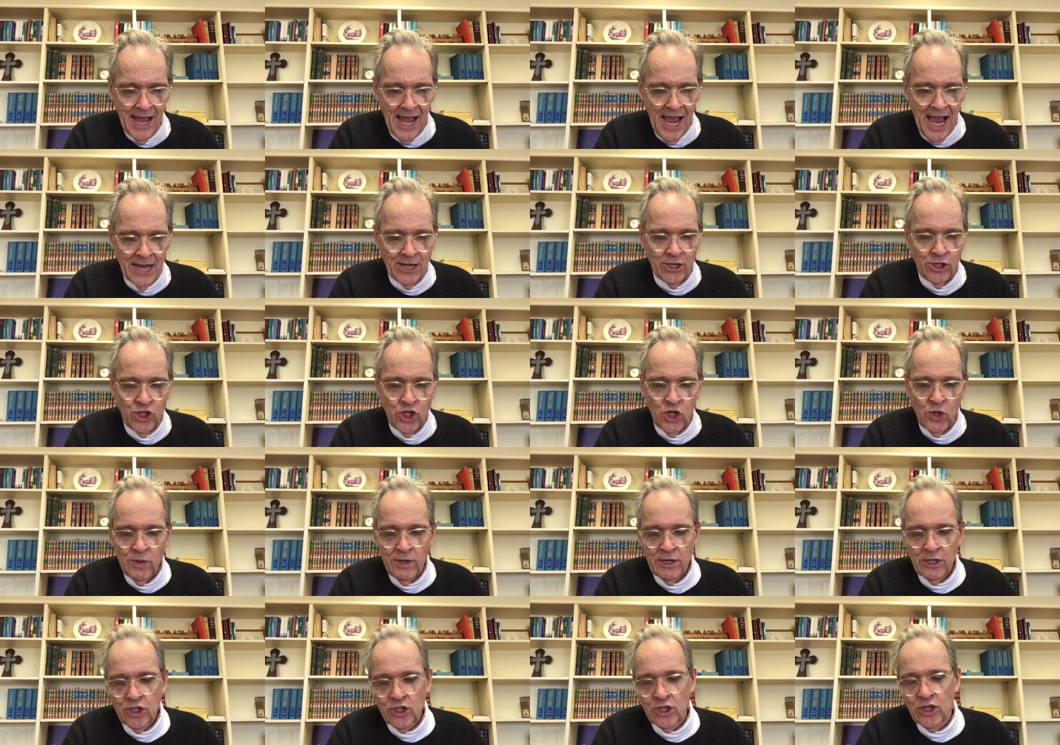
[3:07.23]
And in
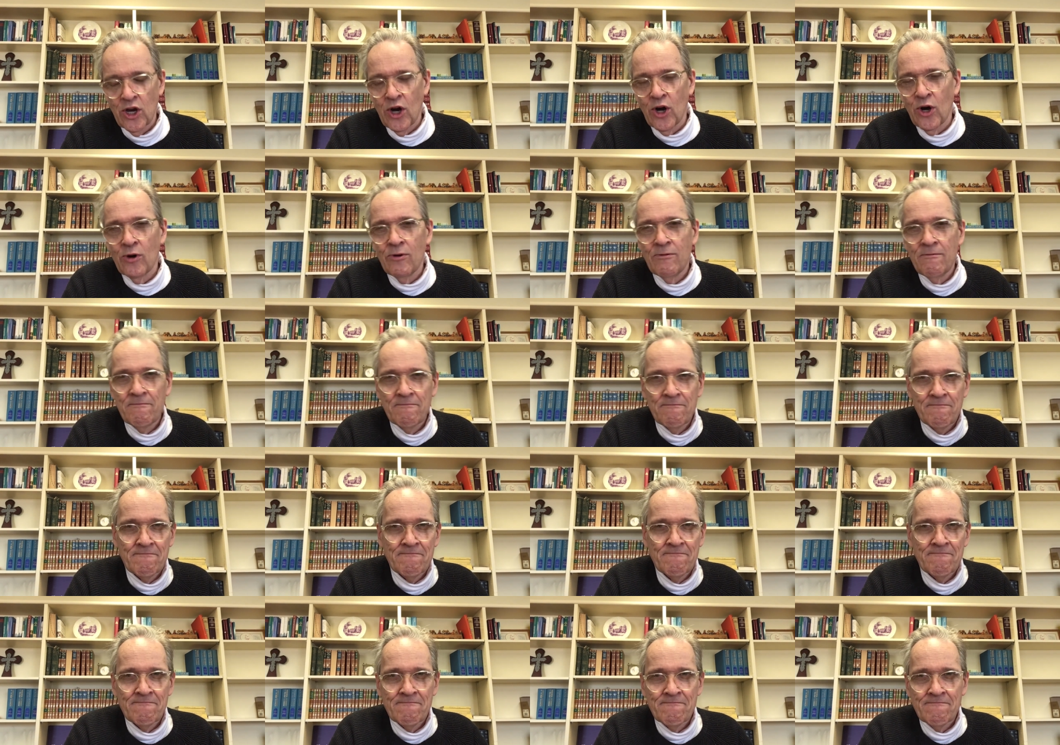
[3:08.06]
doing so,
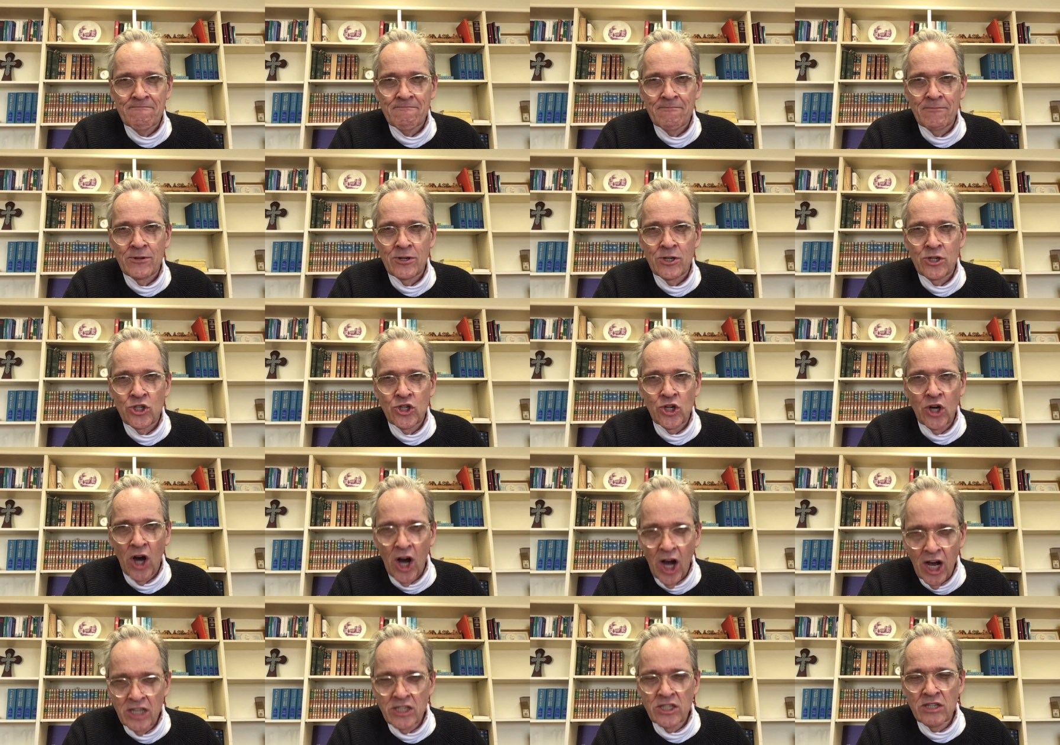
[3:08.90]

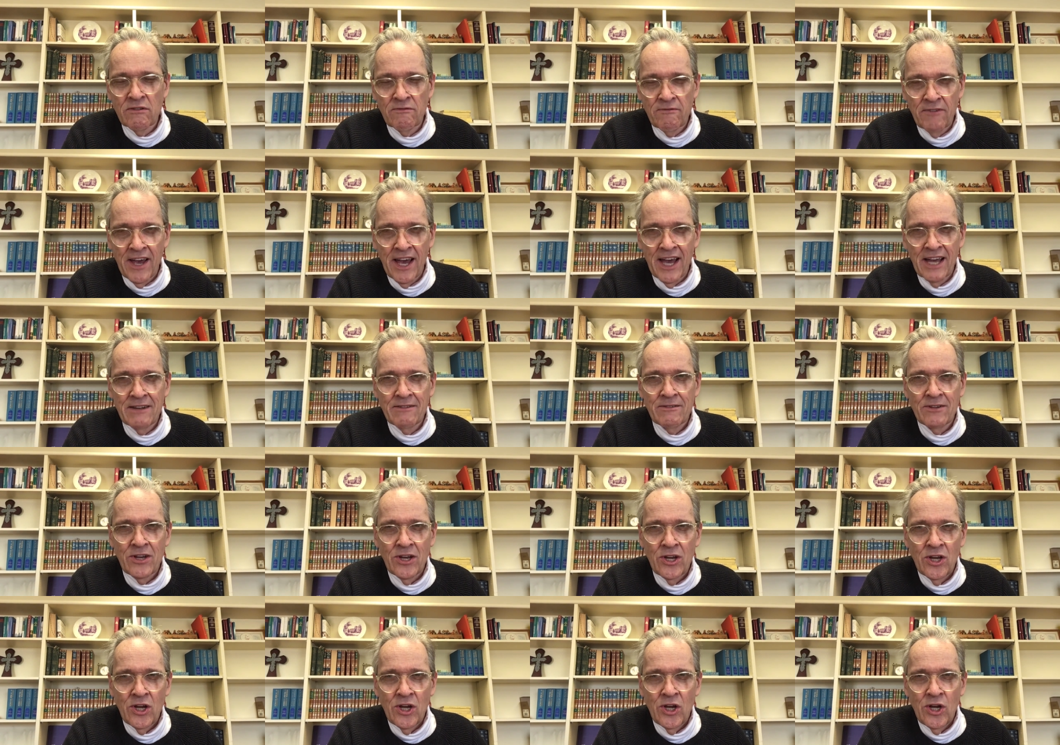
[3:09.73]
Jehoshaphat
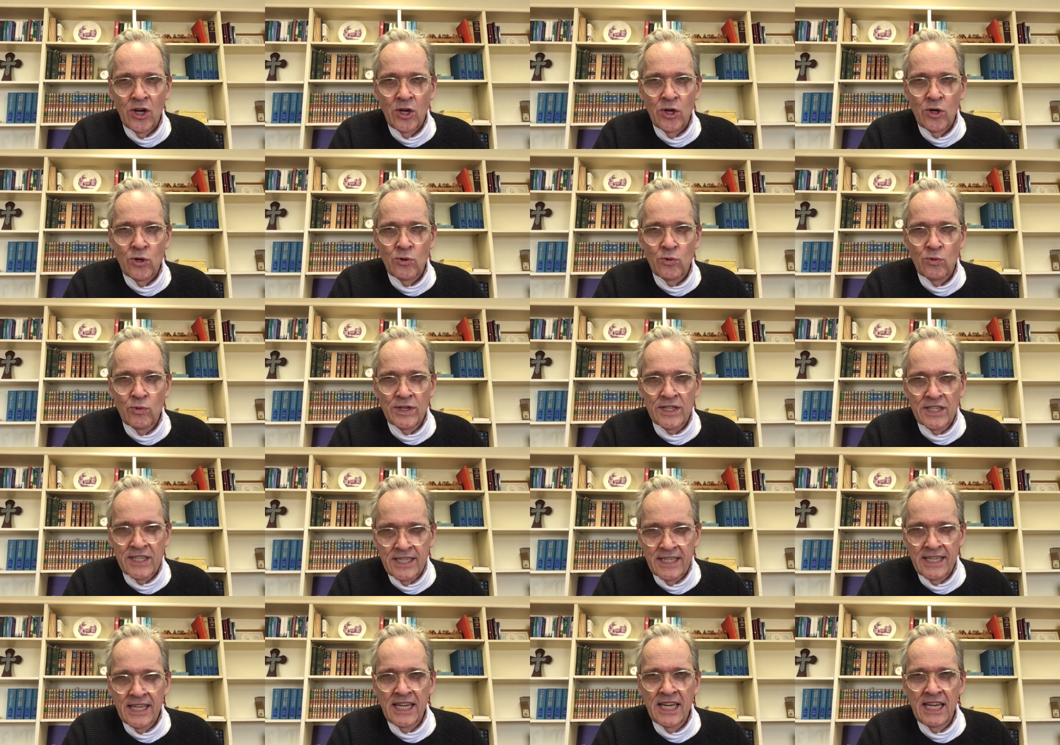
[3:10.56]

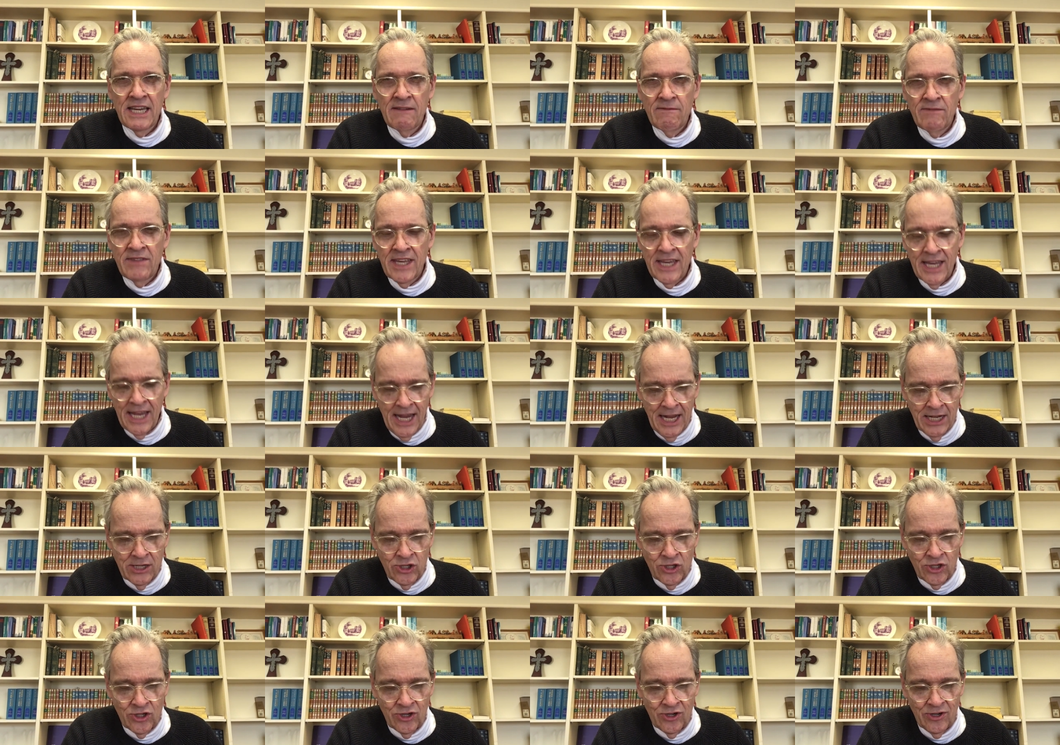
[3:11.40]
received the
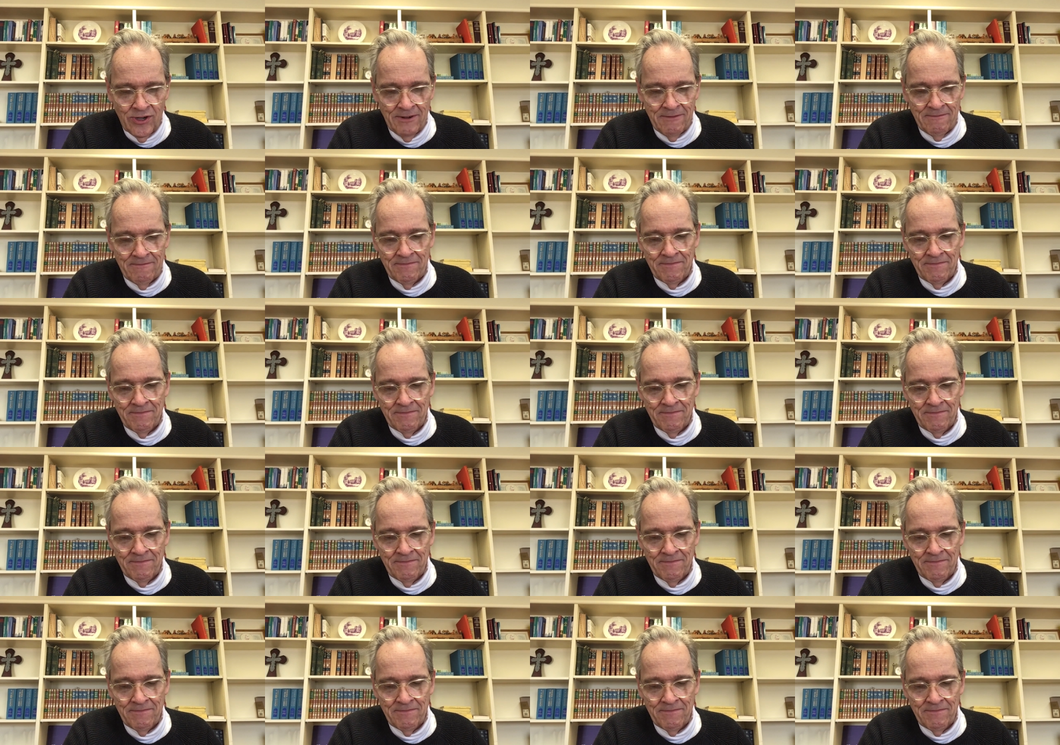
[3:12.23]
answer